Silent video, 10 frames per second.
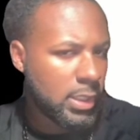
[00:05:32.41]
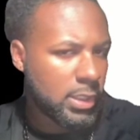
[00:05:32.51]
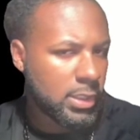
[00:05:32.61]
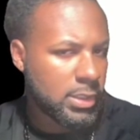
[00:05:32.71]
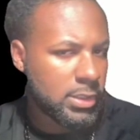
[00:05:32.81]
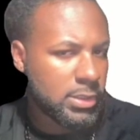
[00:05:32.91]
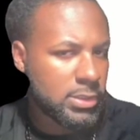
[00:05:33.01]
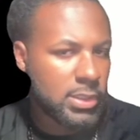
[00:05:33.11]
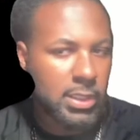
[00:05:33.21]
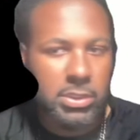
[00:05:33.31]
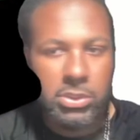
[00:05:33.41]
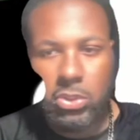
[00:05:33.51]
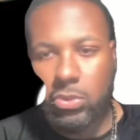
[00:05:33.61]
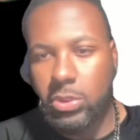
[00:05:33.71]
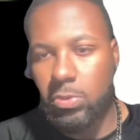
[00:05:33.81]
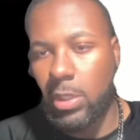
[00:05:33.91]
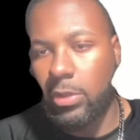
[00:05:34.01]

is taking the Steelers as well.